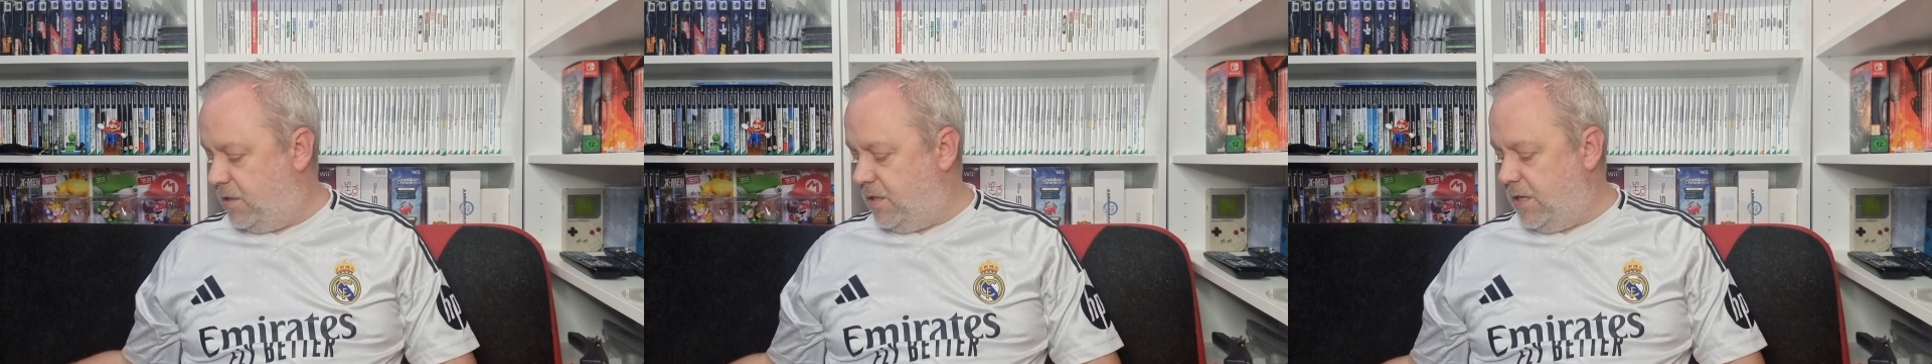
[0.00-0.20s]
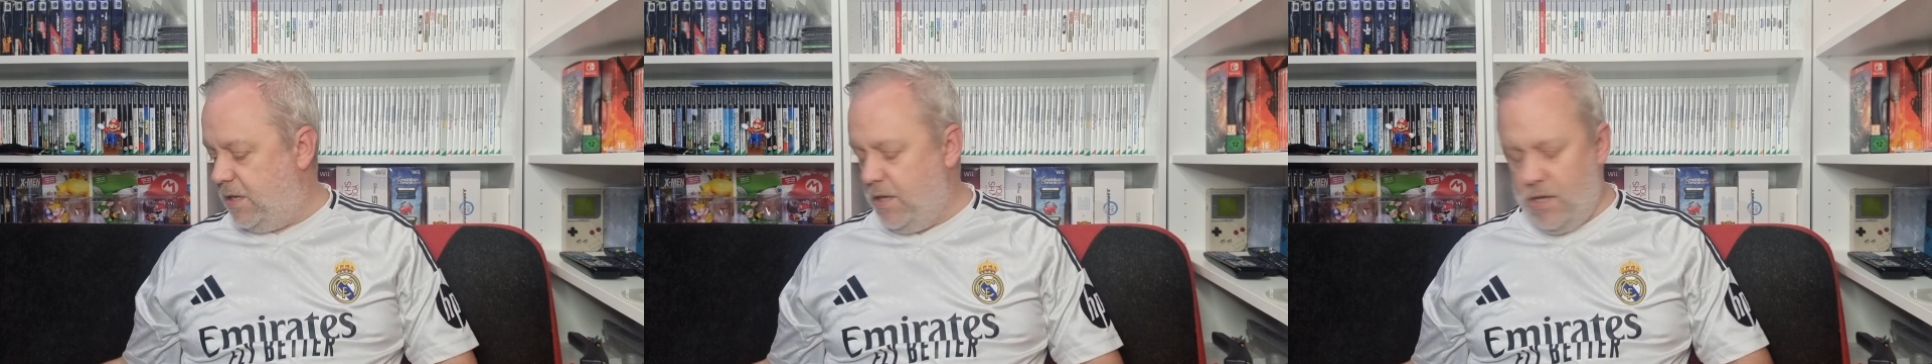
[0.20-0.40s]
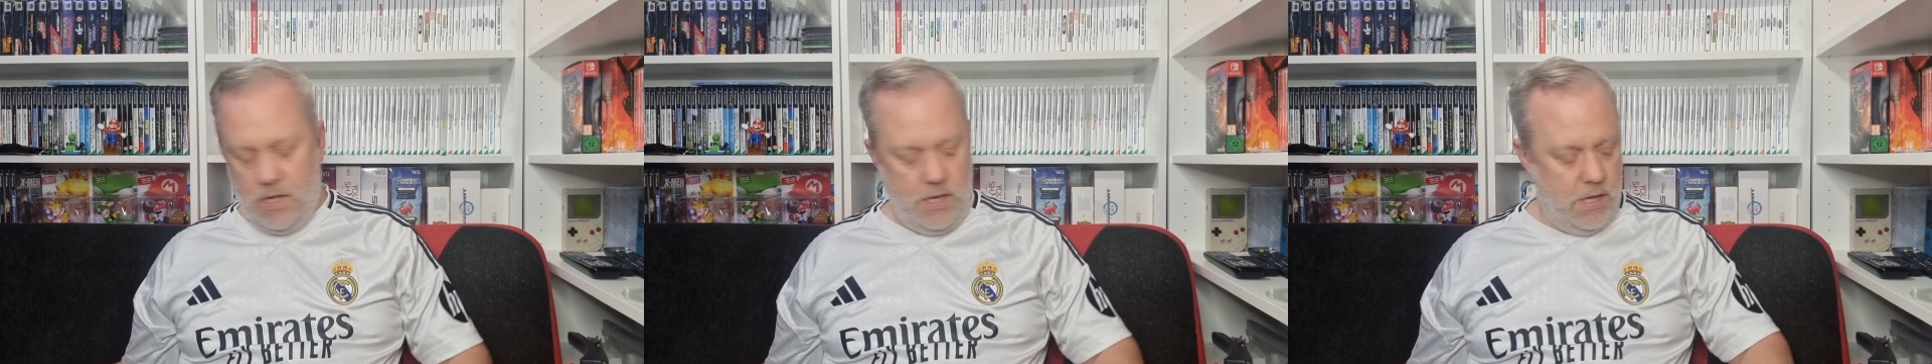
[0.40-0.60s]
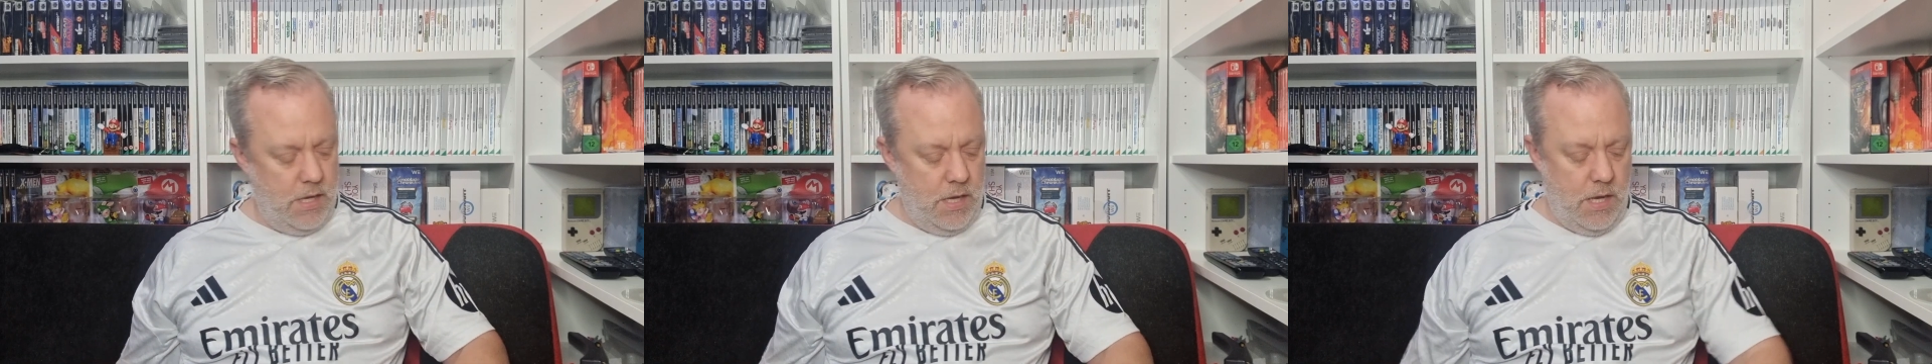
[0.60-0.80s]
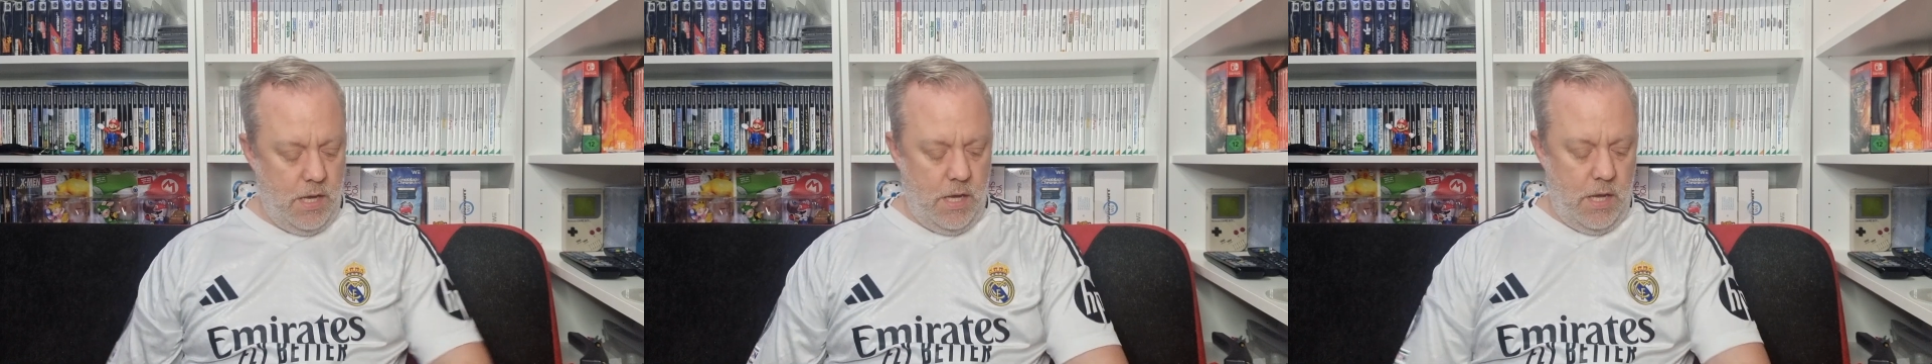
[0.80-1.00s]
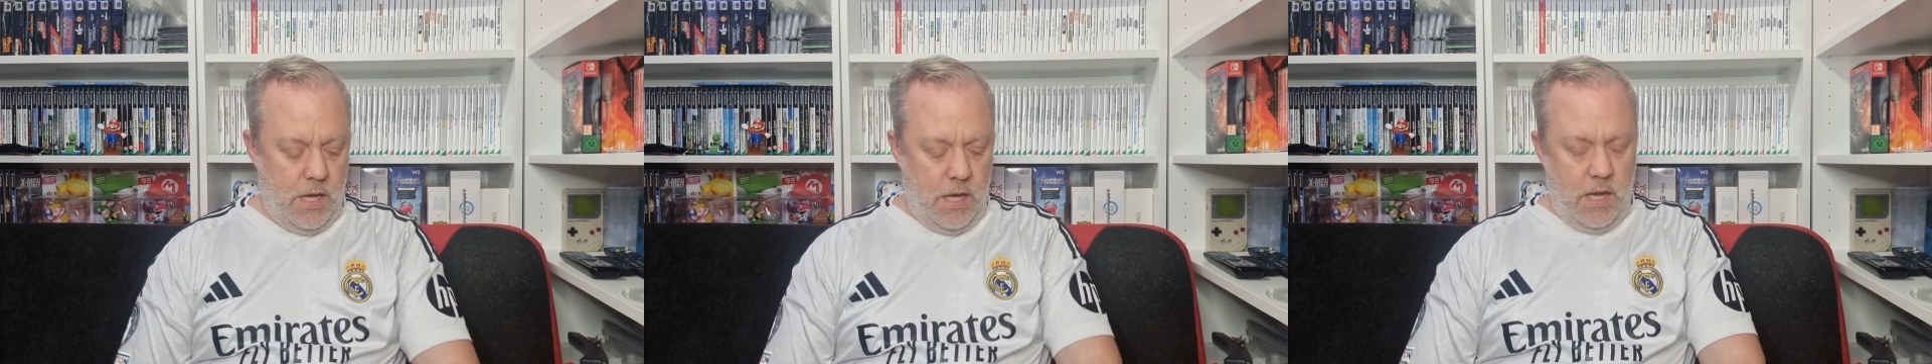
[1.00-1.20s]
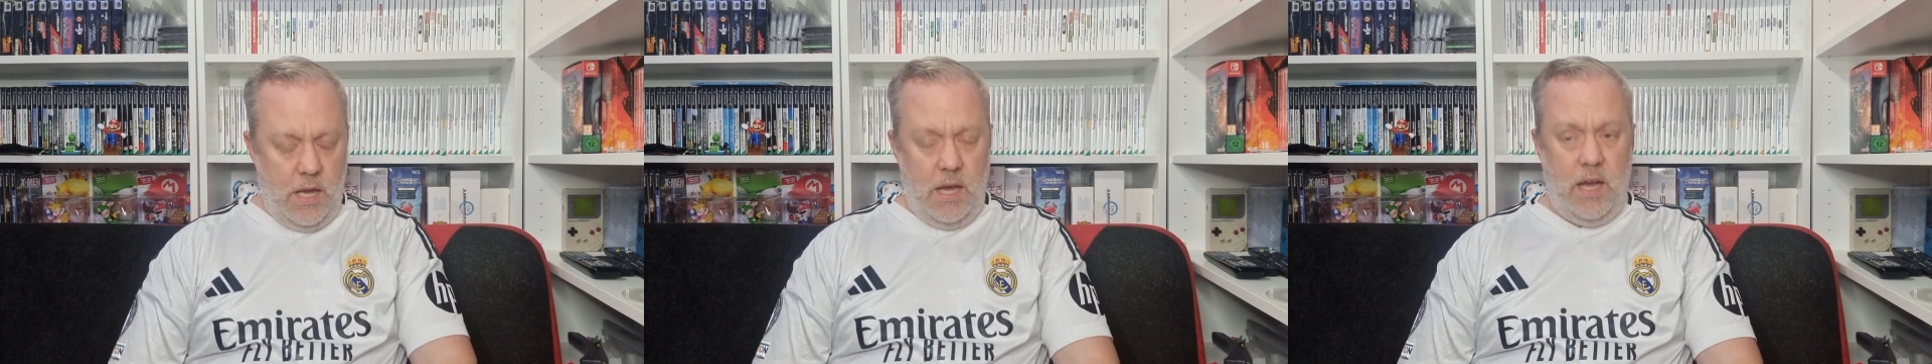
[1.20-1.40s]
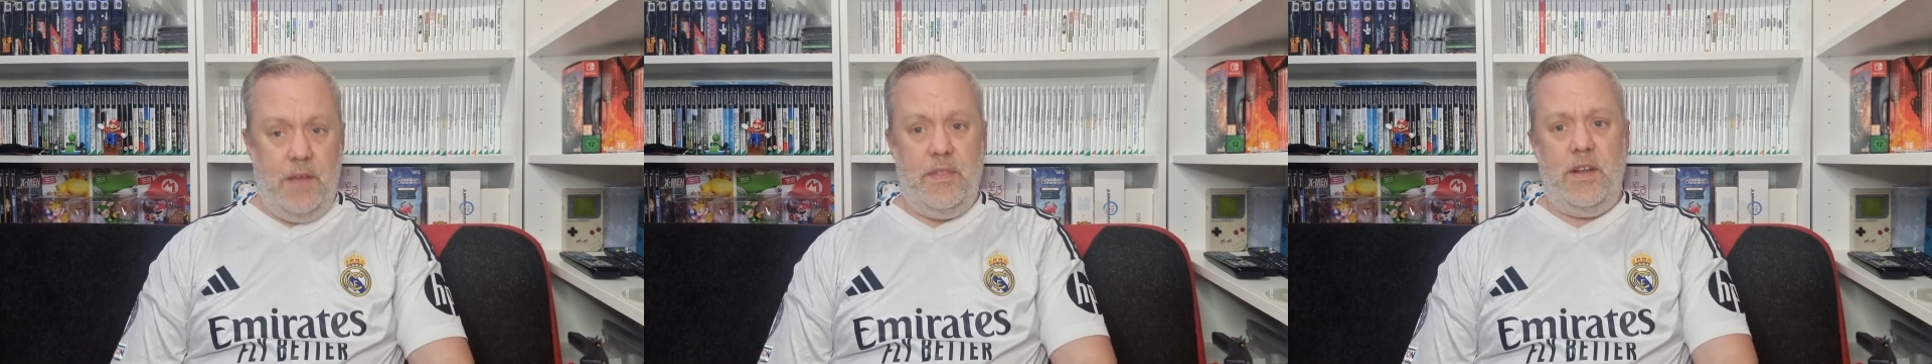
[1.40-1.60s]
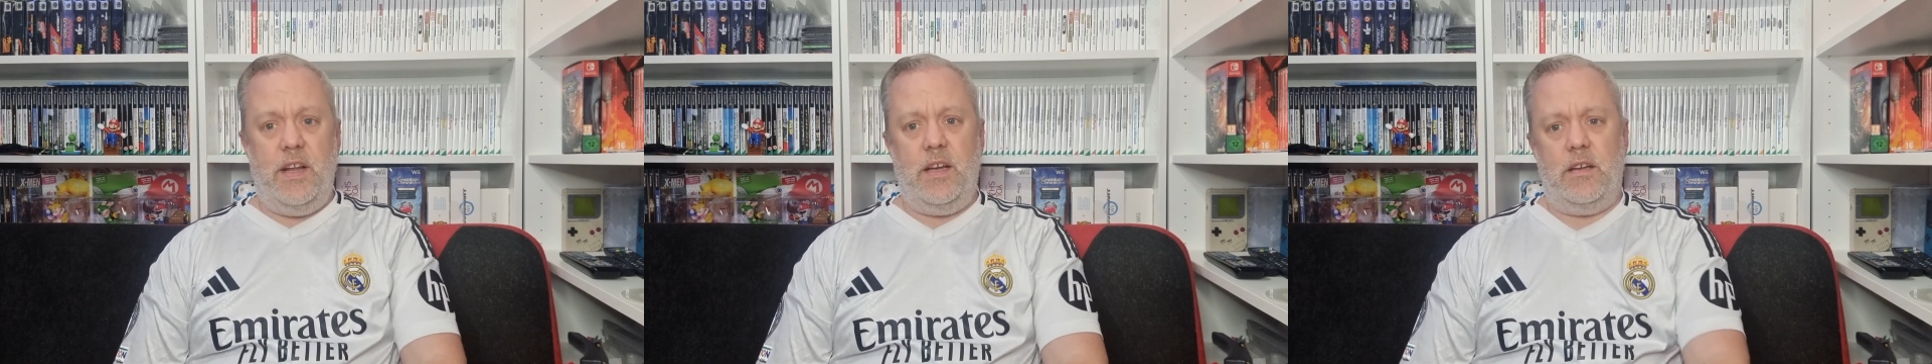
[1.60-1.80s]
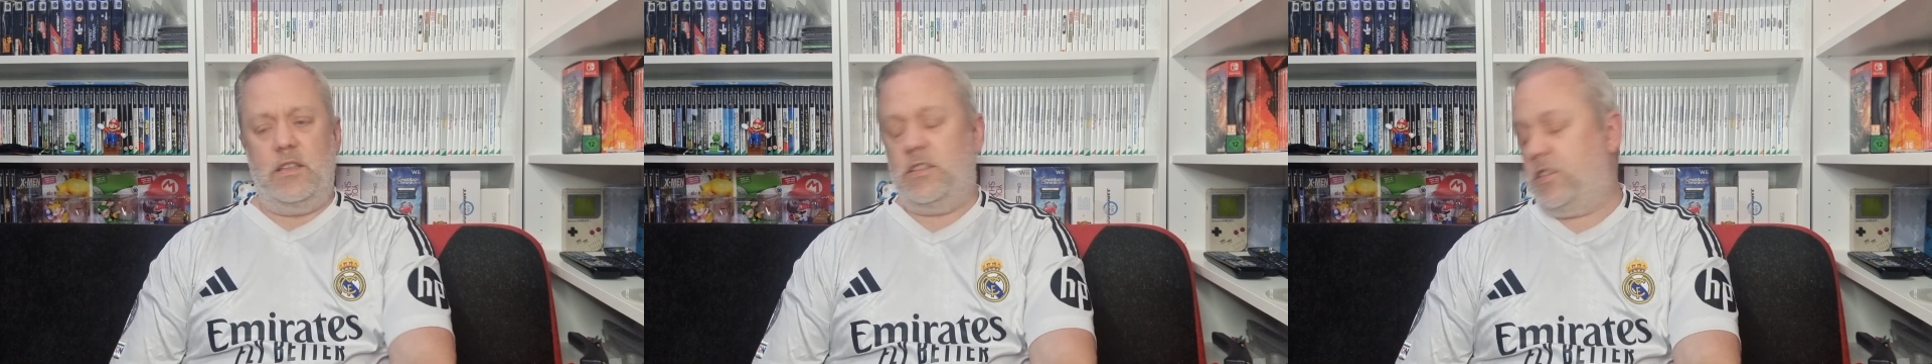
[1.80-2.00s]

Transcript: that. And the